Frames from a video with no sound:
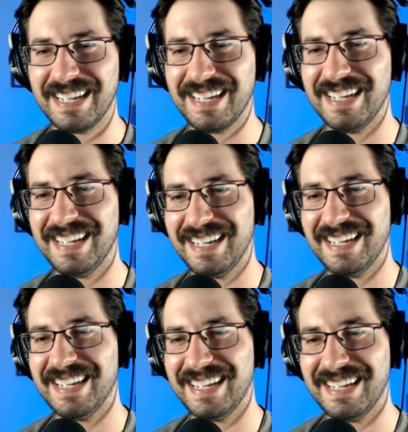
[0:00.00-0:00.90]

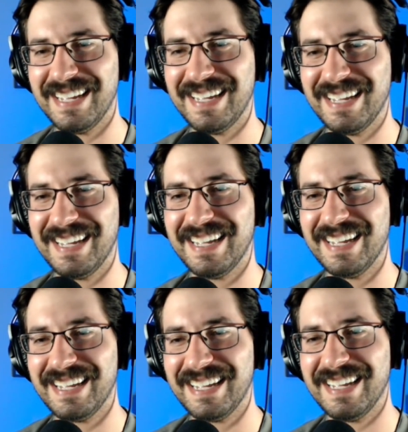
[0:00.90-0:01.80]

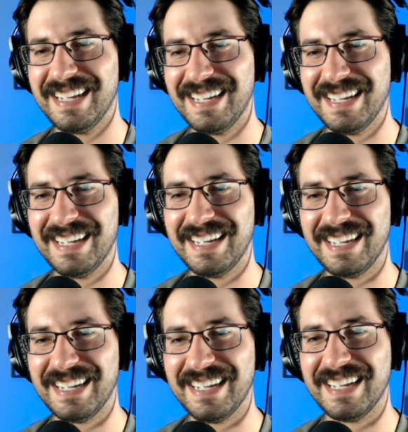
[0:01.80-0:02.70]

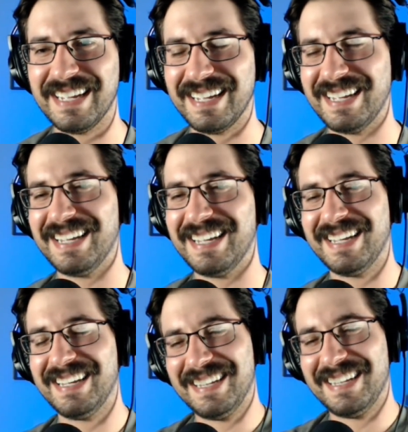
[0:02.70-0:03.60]

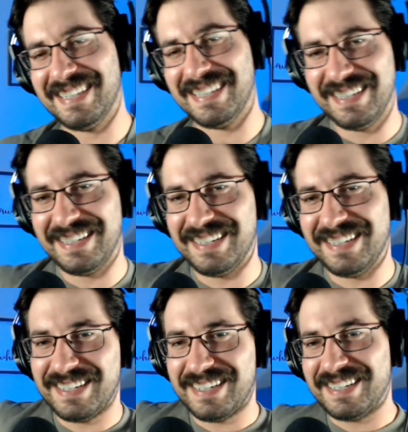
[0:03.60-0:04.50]

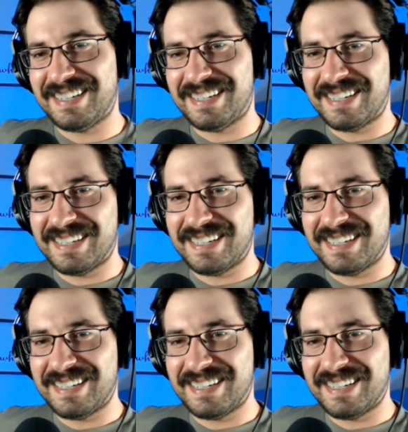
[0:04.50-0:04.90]
This person isn't speaking.